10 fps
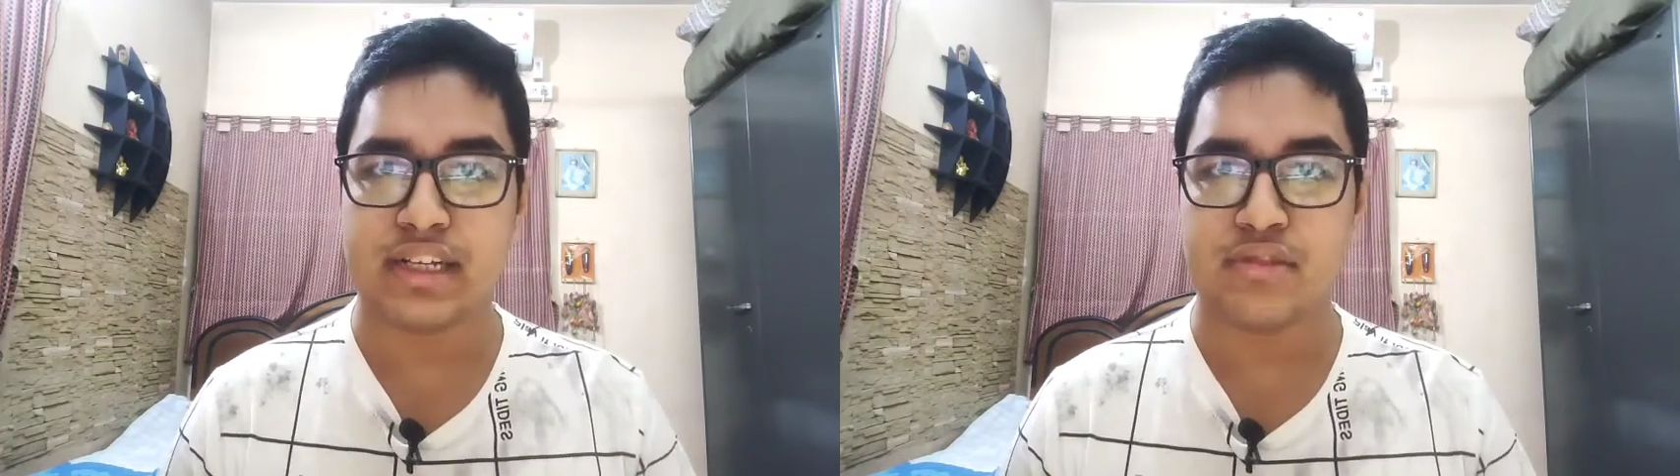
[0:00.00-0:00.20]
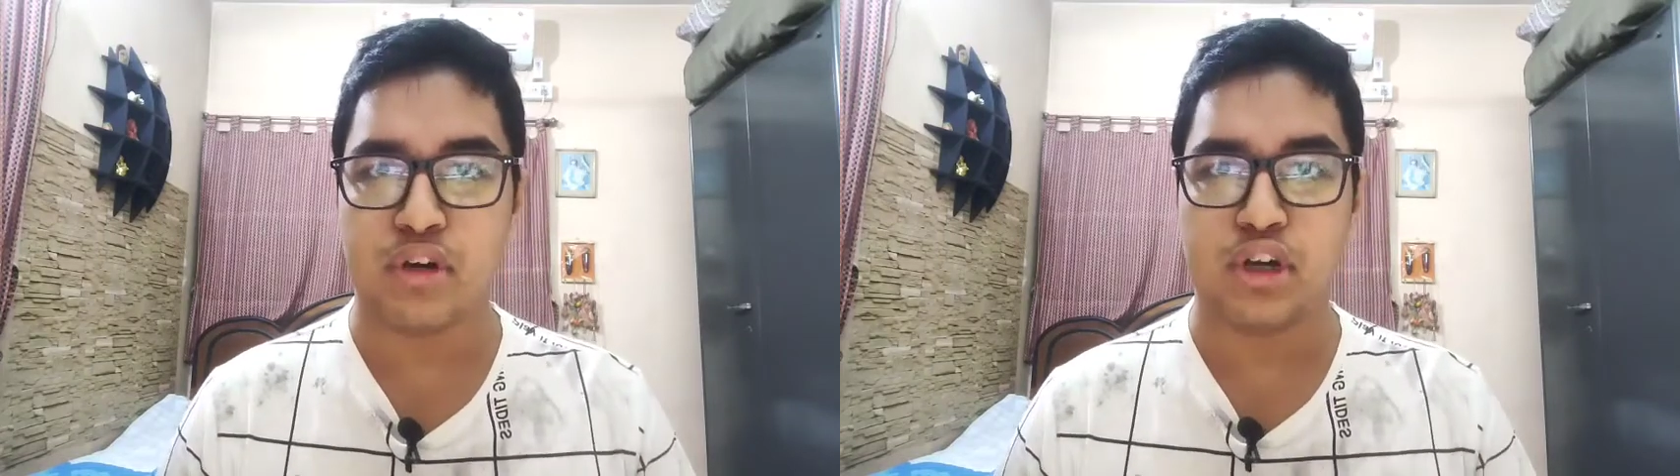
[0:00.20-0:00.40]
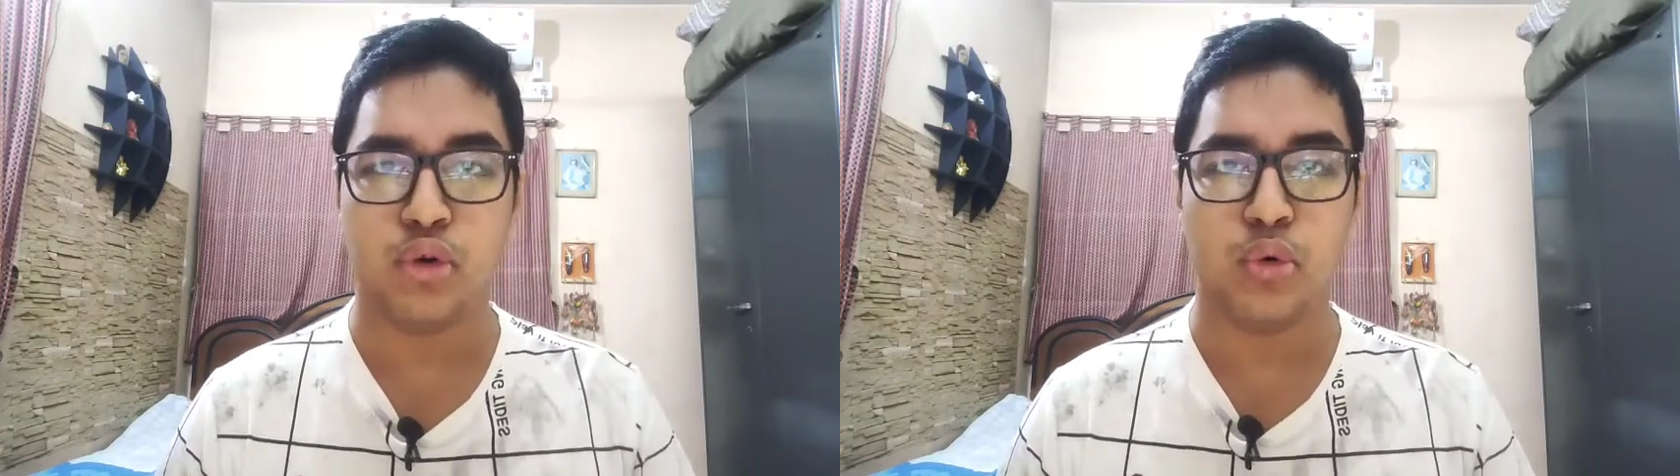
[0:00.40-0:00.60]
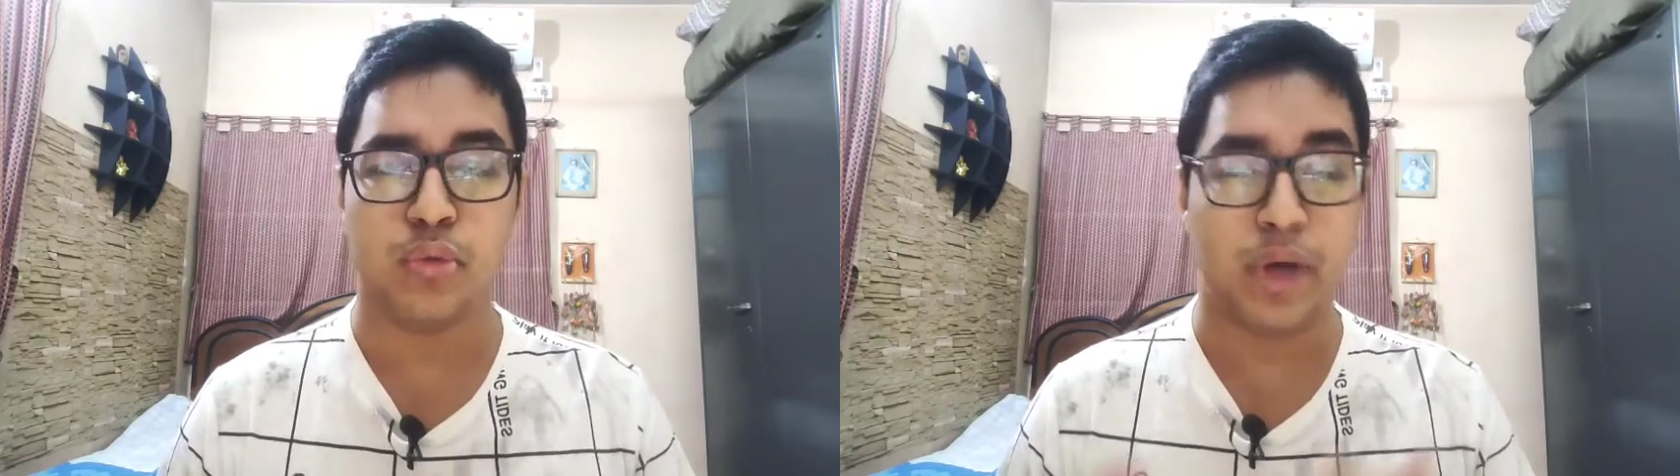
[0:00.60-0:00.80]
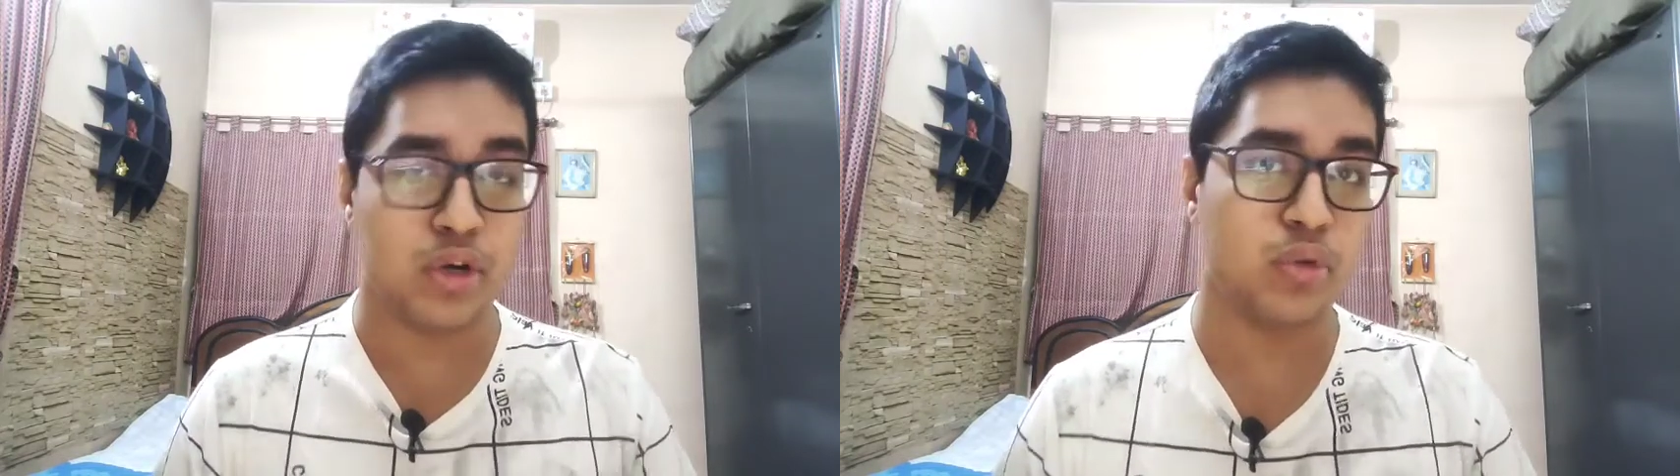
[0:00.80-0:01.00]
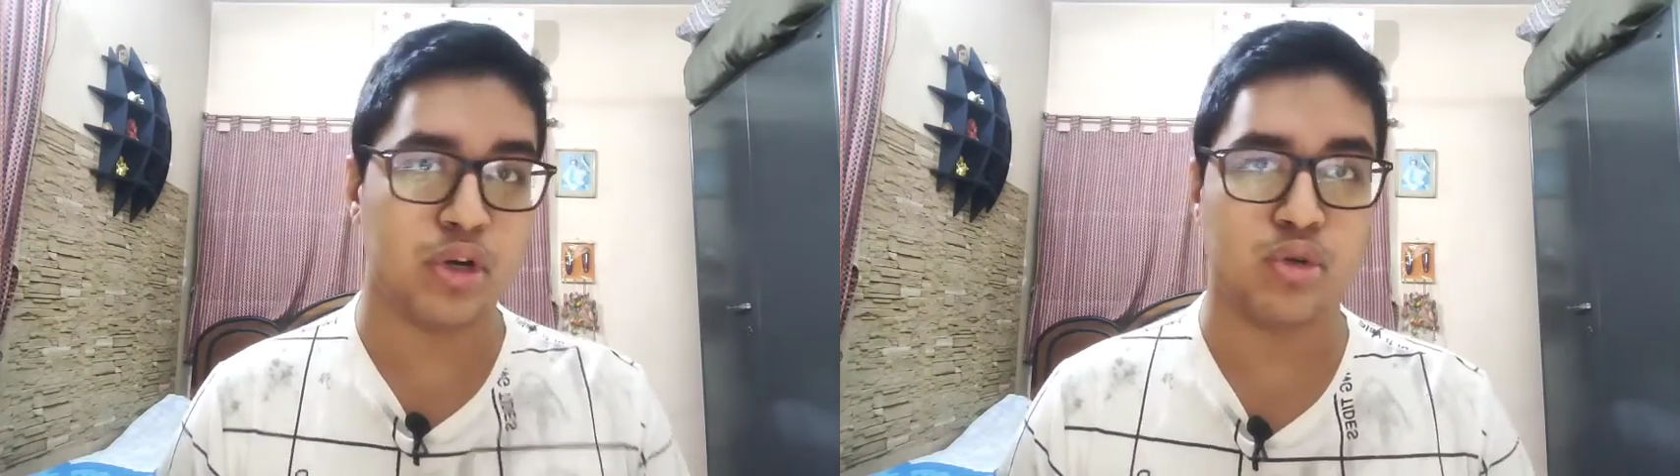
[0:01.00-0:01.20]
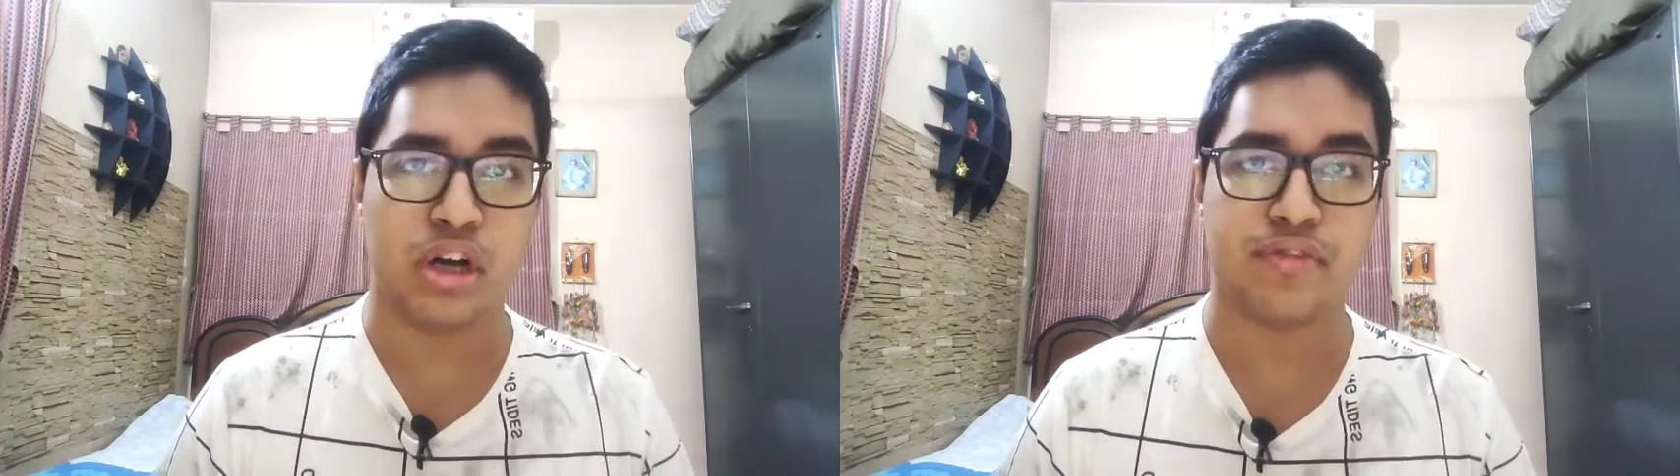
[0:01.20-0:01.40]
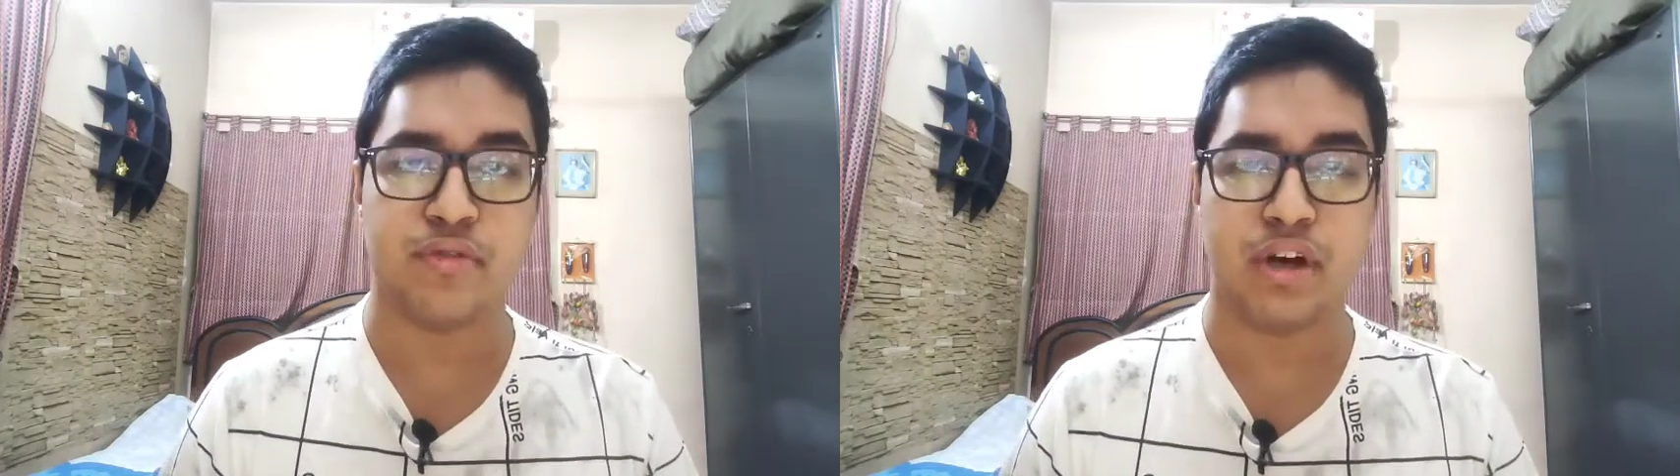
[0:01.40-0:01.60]
and why do you want
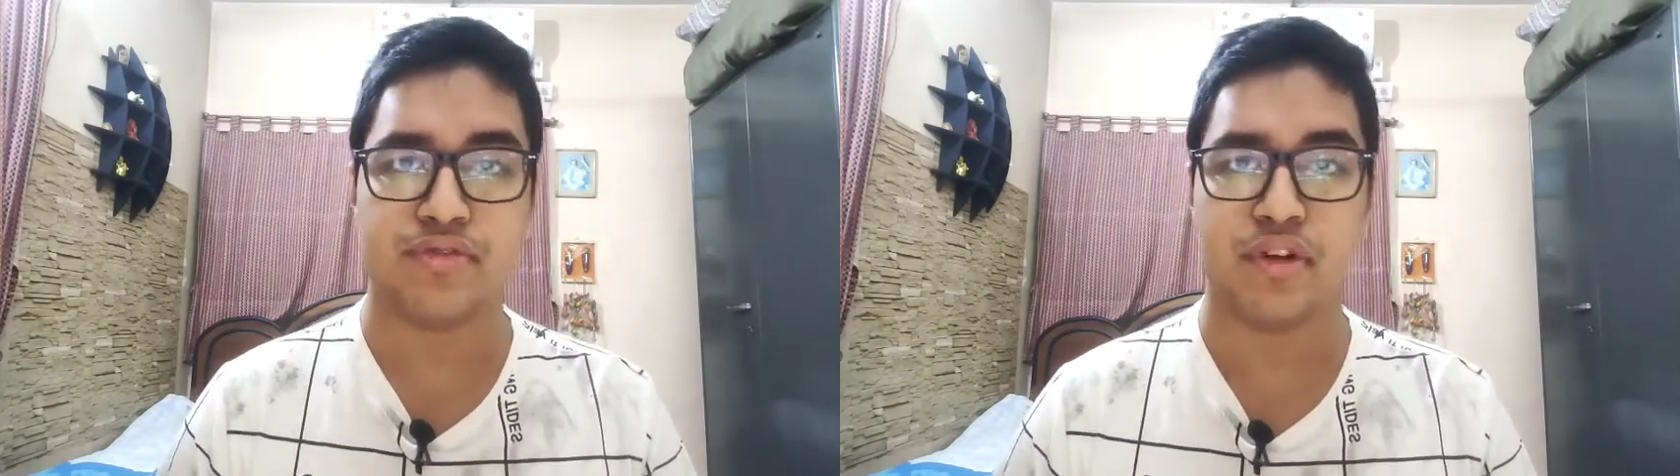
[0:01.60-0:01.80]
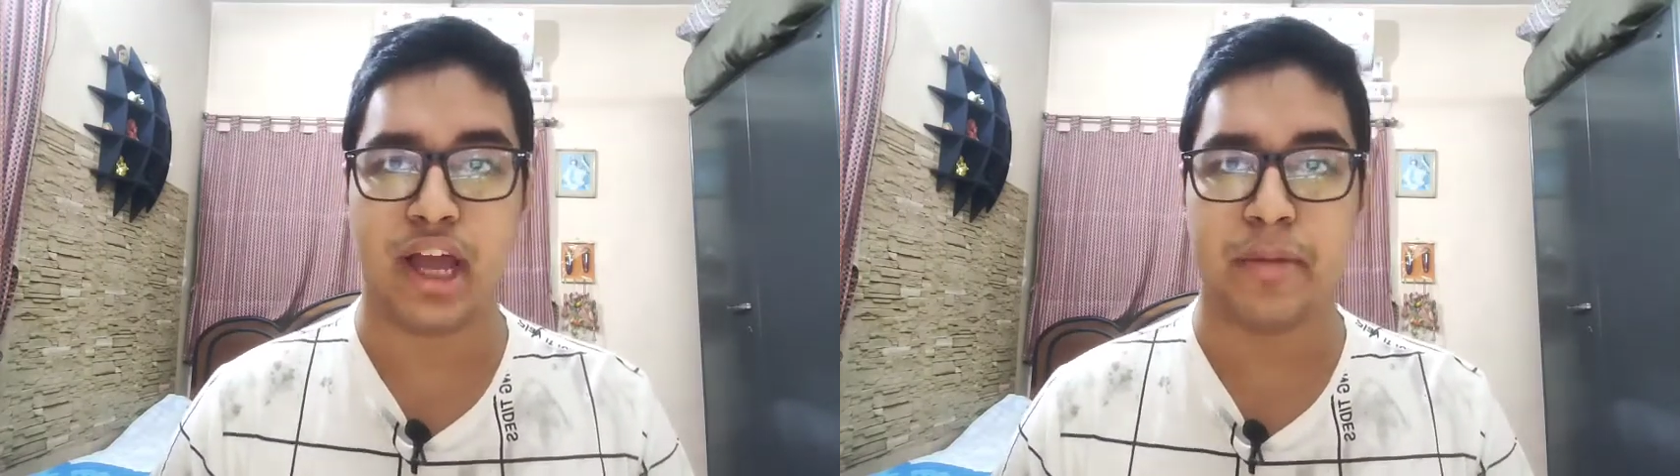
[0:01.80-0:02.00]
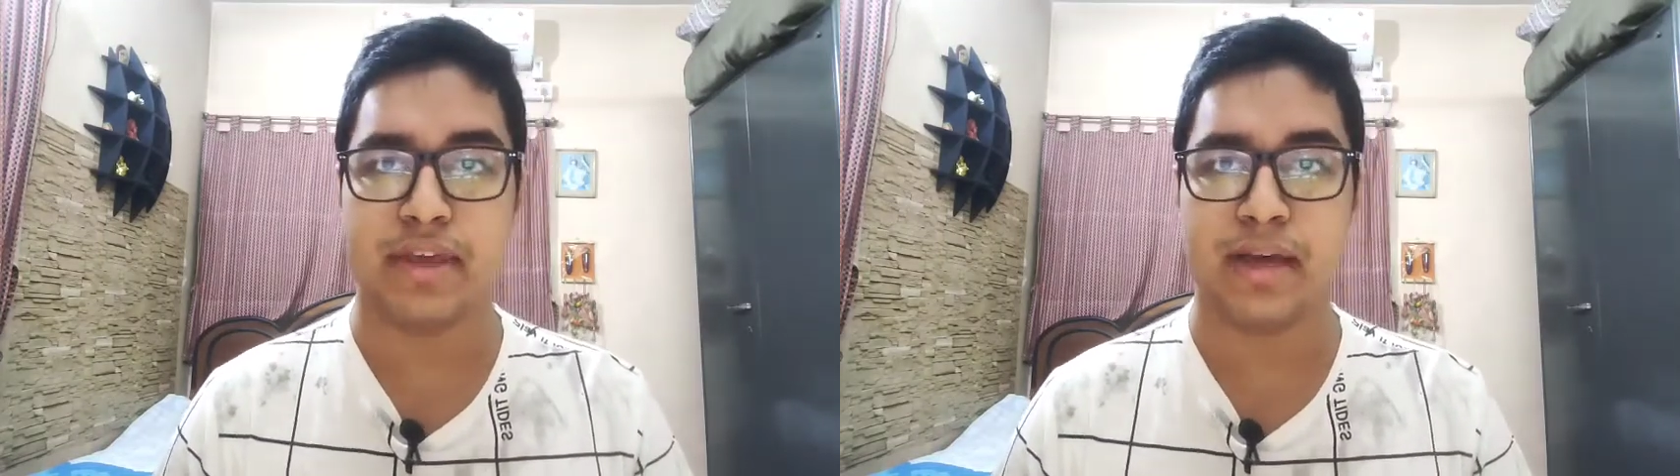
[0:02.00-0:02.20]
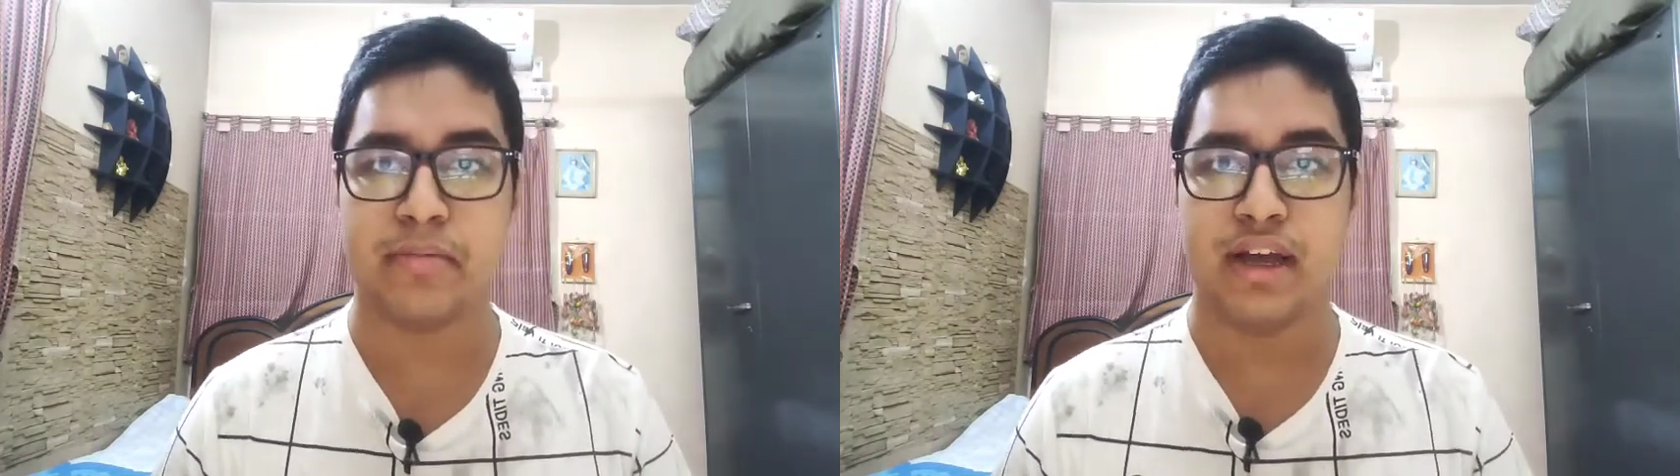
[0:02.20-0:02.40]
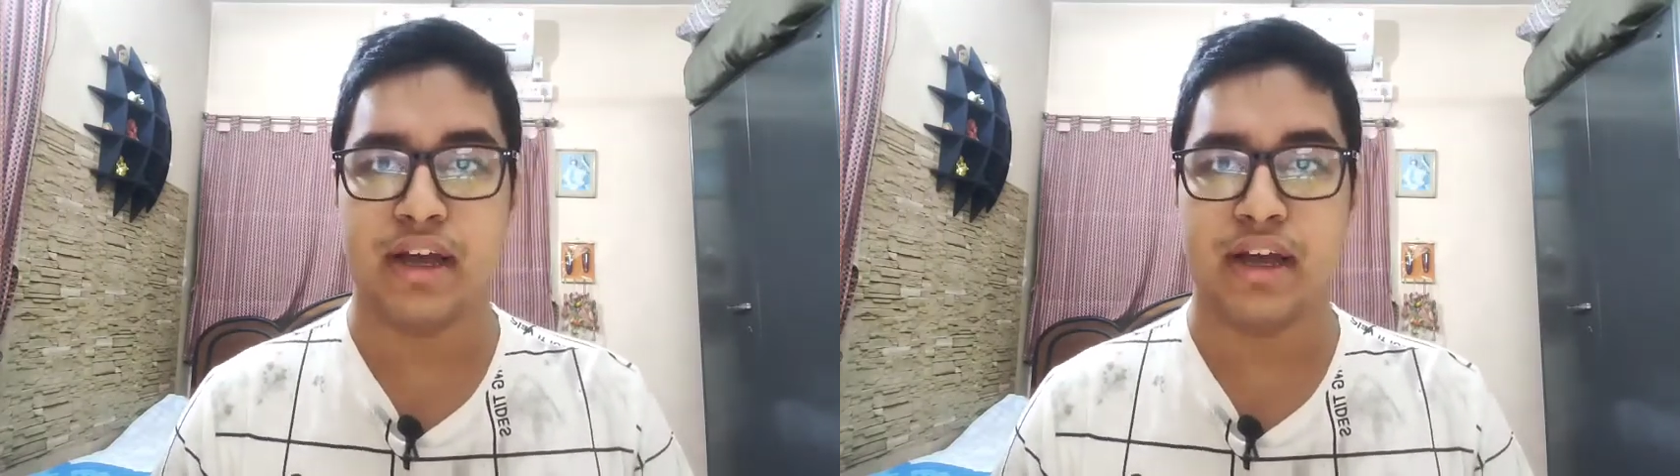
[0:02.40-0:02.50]
to work for IBM,